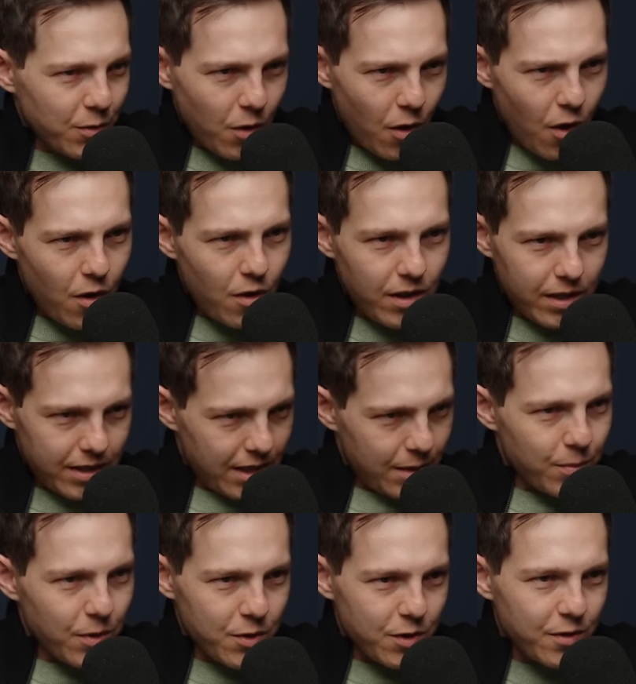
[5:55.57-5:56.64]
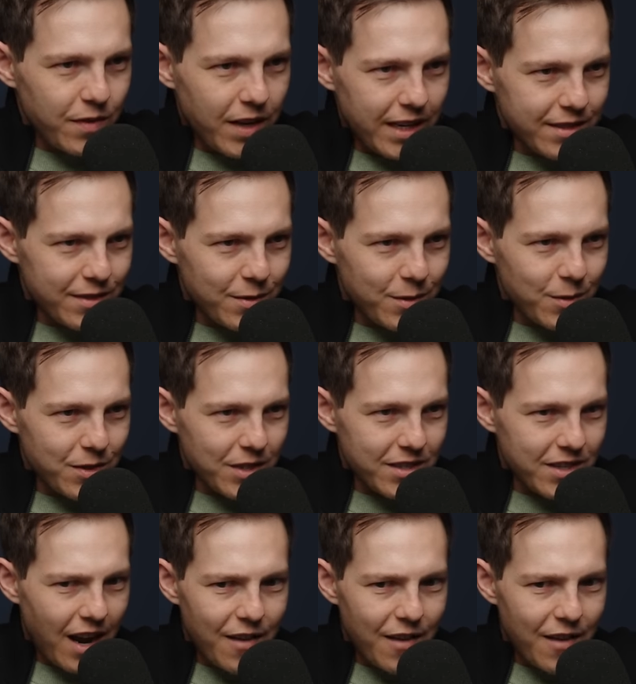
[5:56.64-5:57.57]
they're all like kind of personal finance enthusiasts.